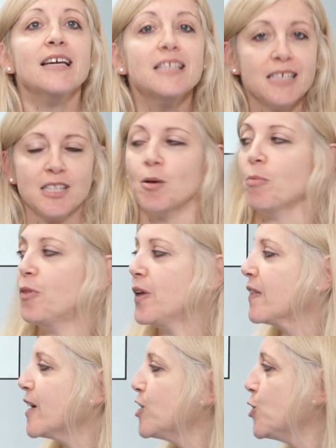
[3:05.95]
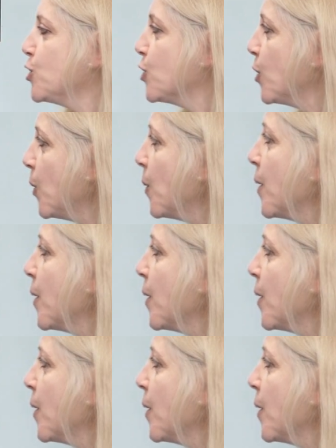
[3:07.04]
Is it something that you do?